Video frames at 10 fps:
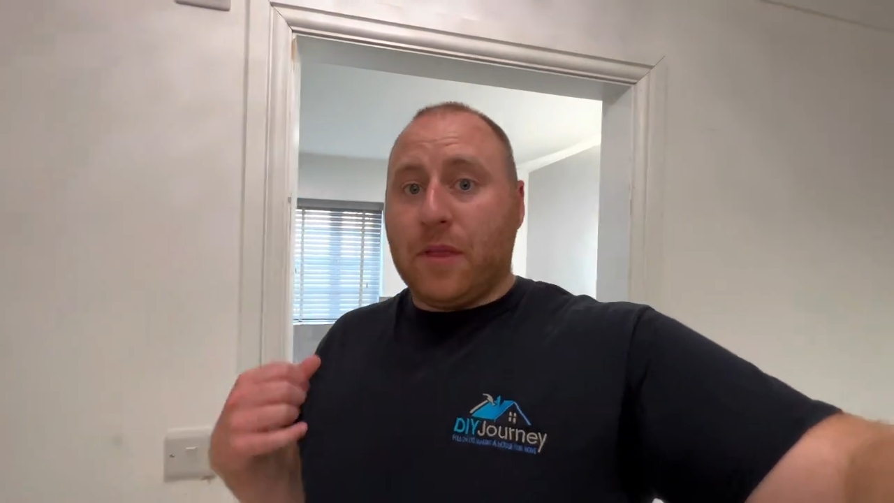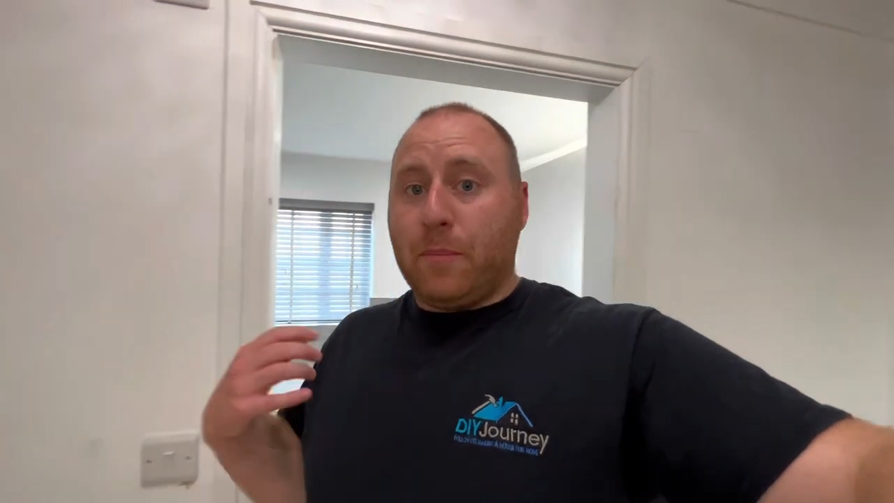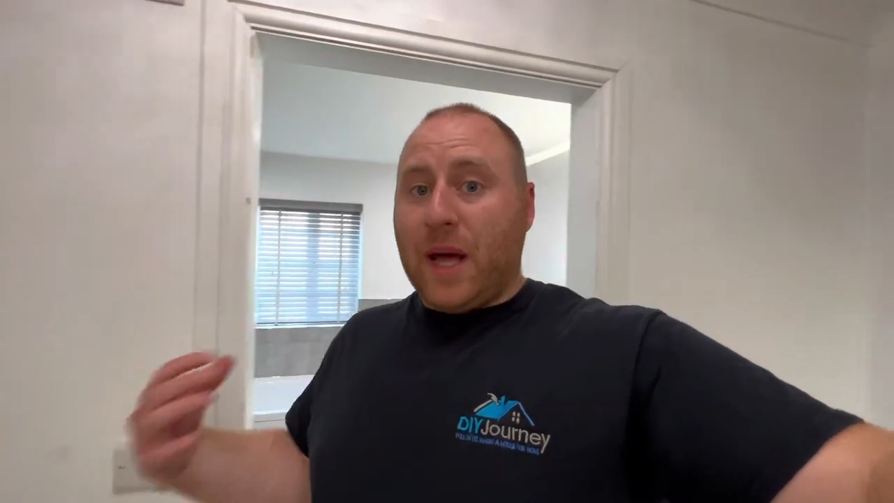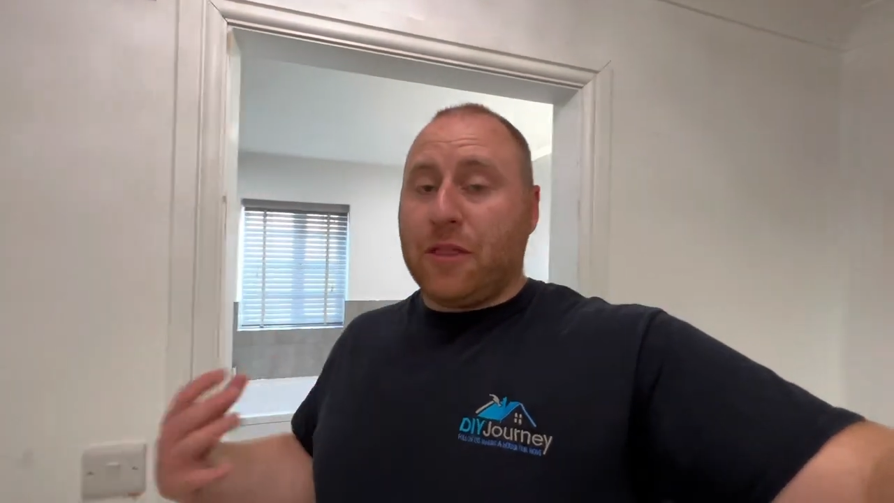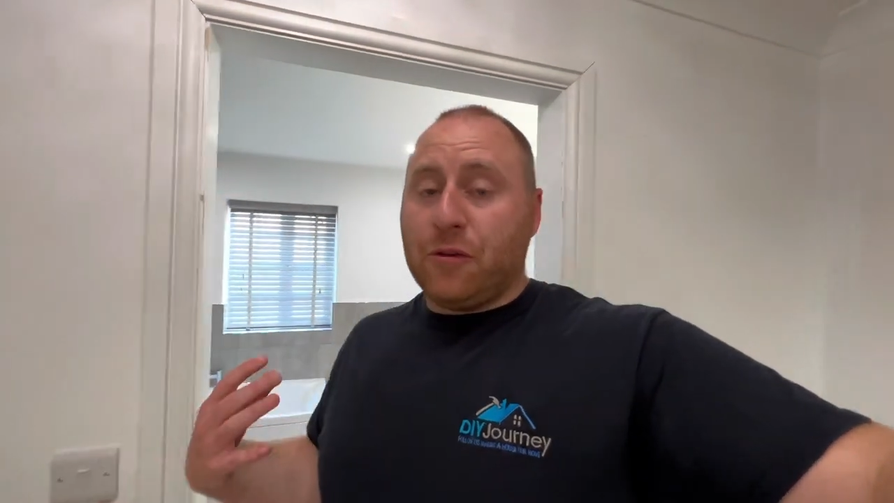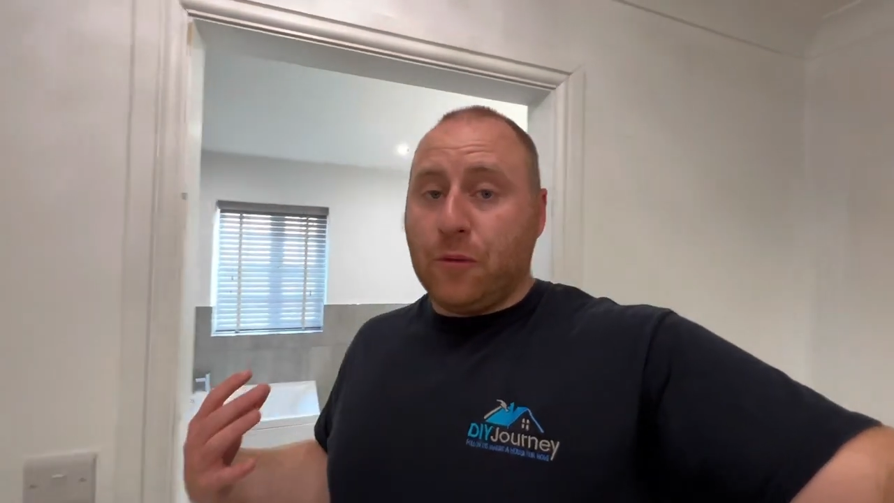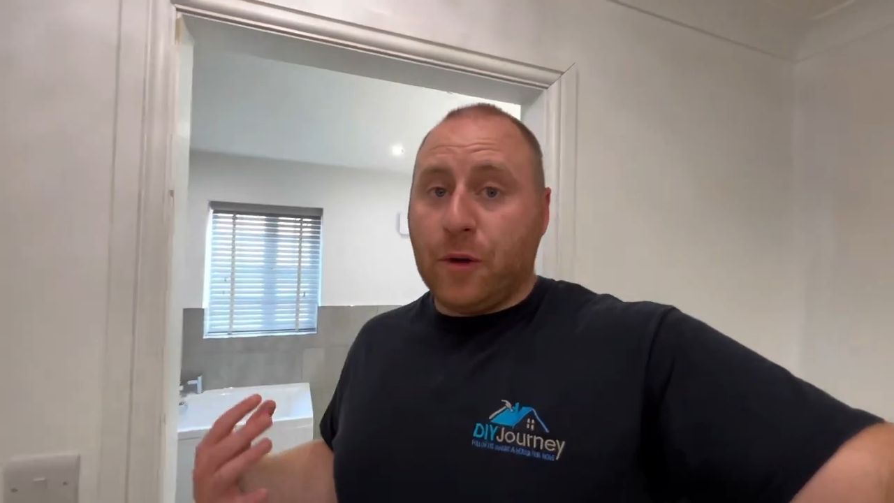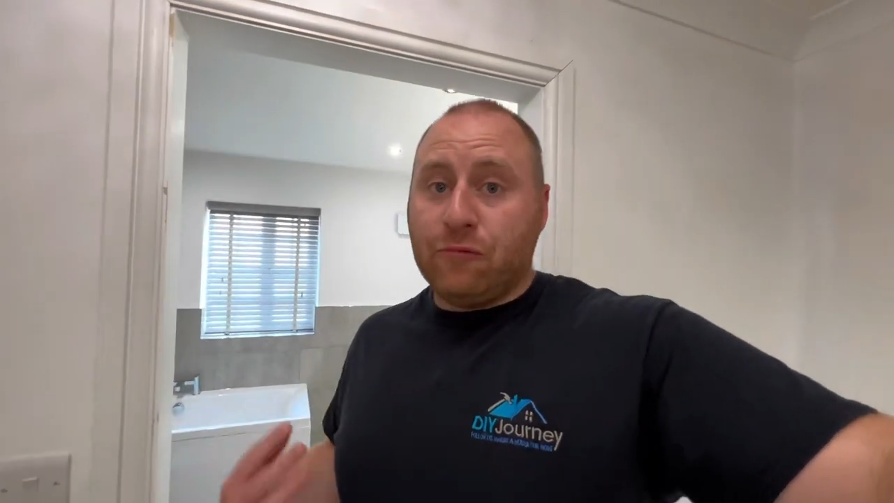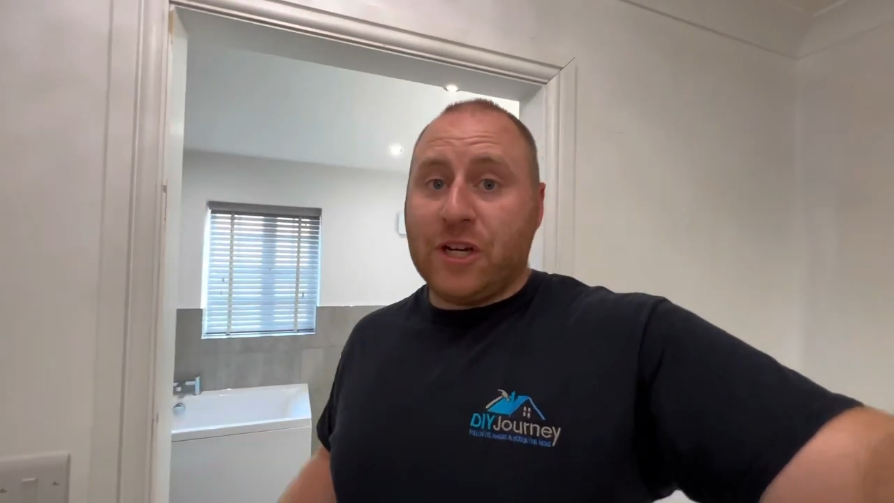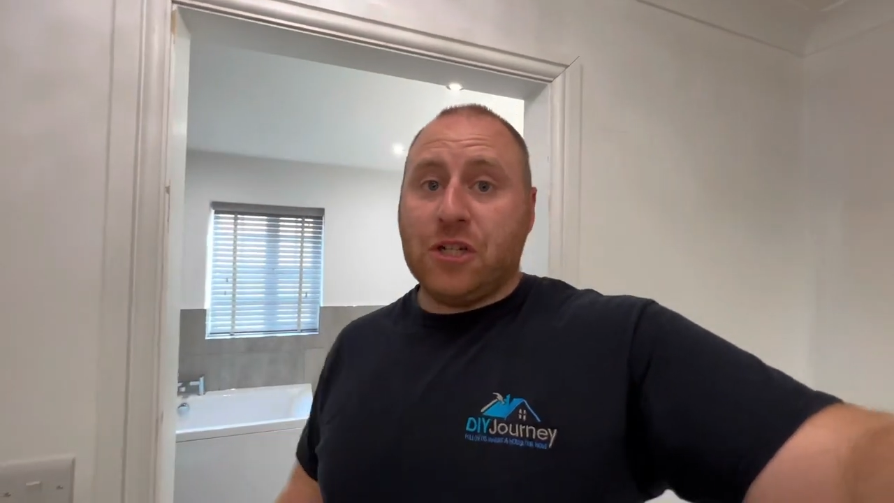the bathroom
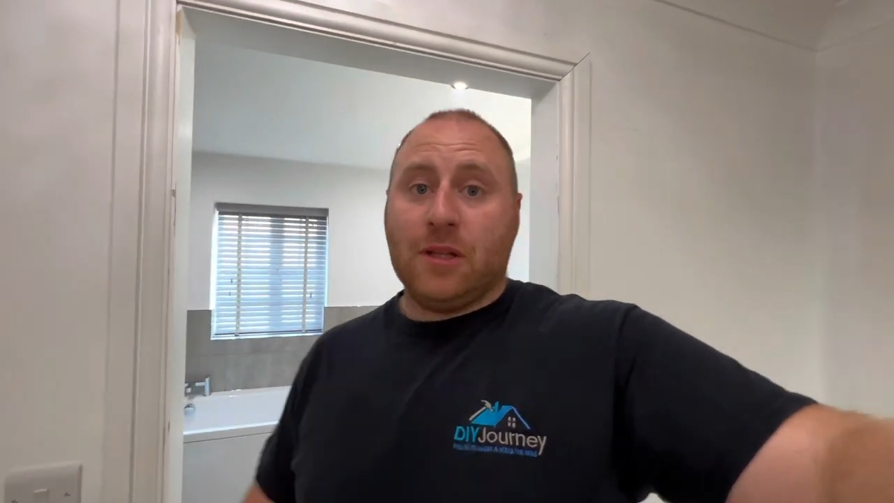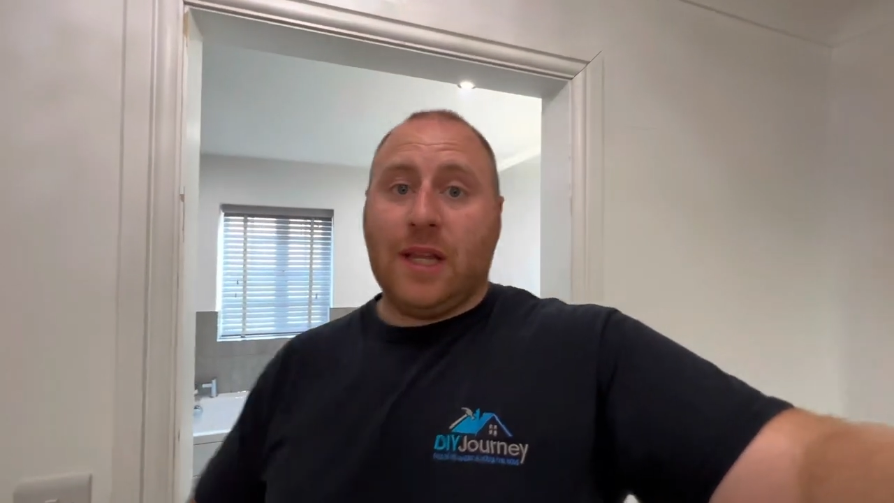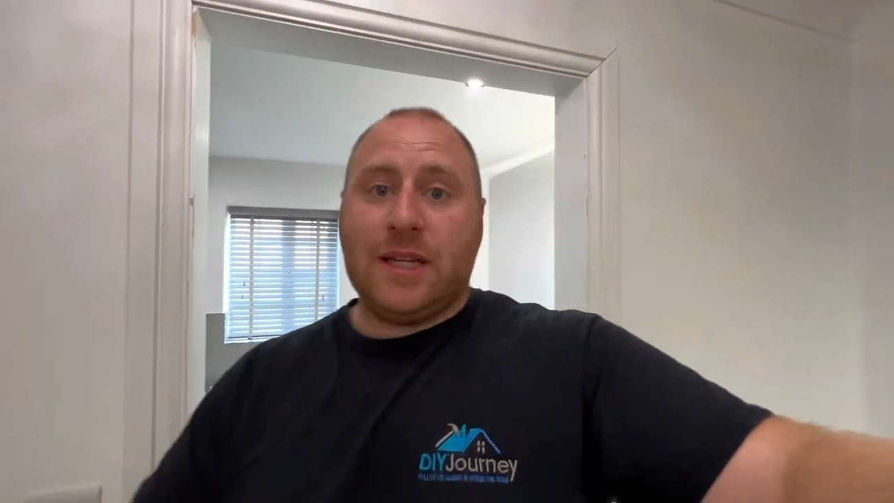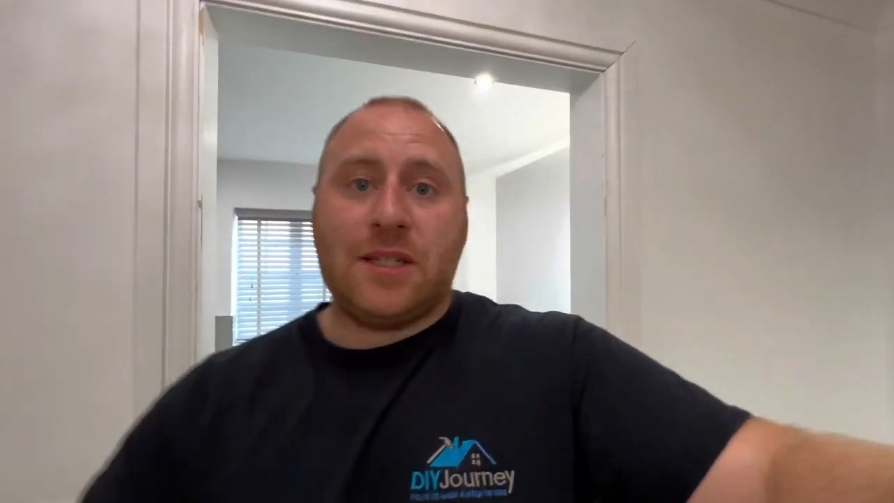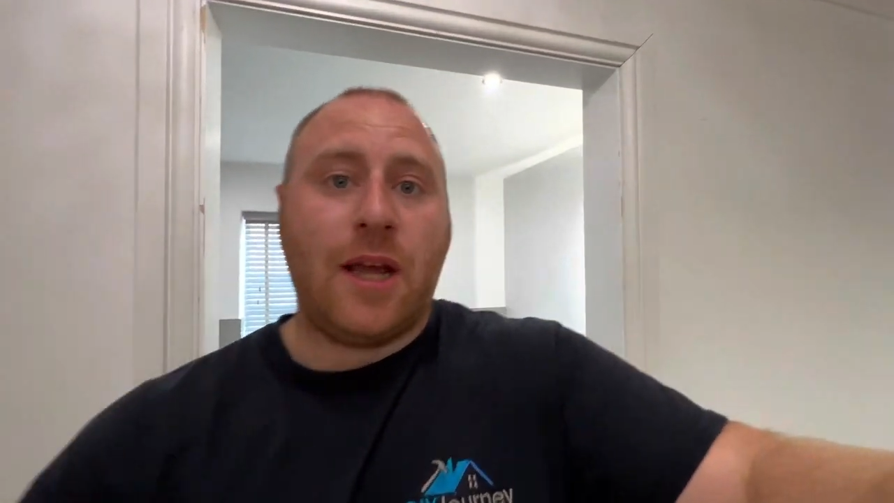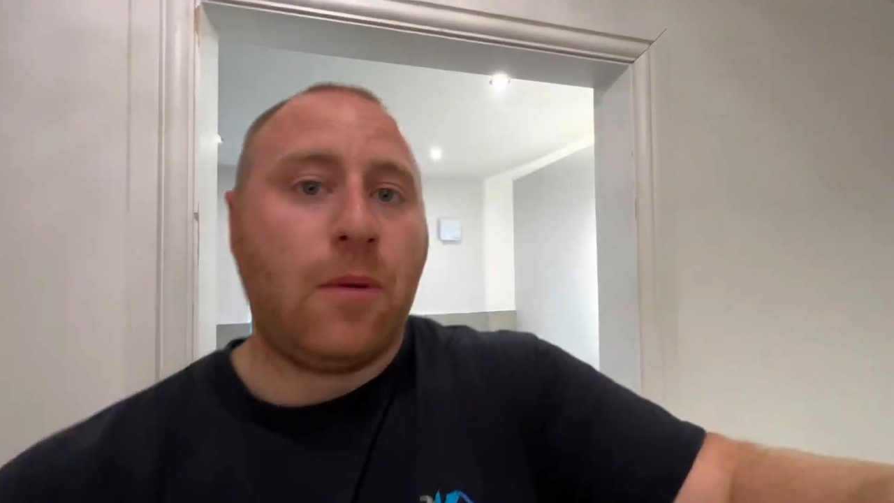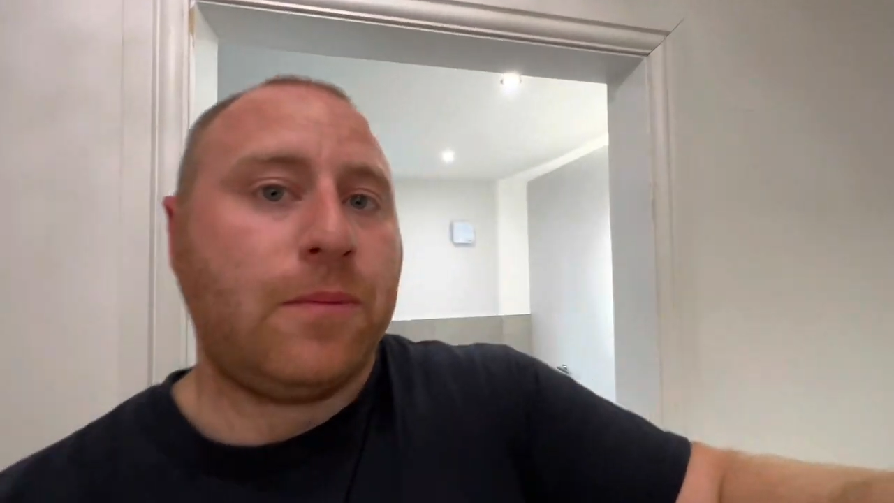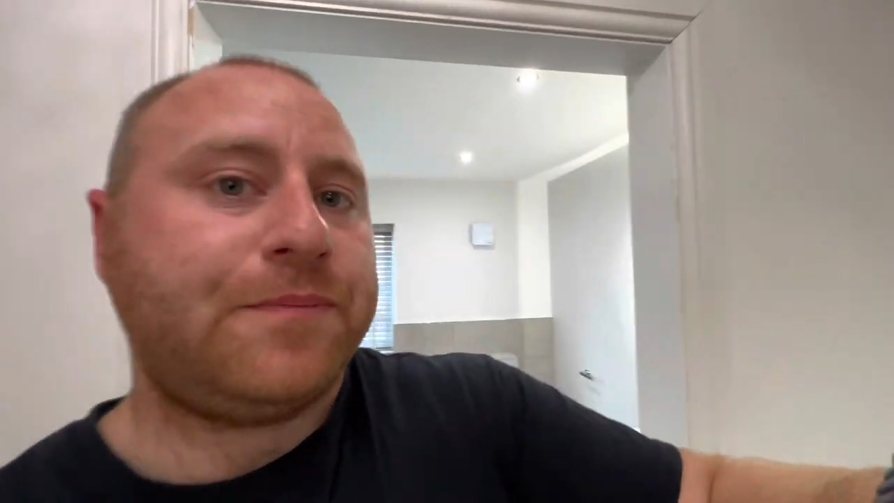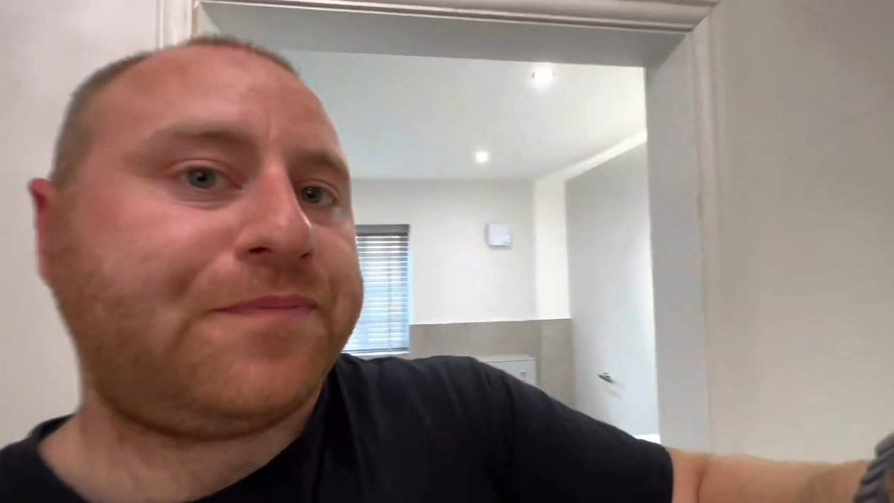originally. So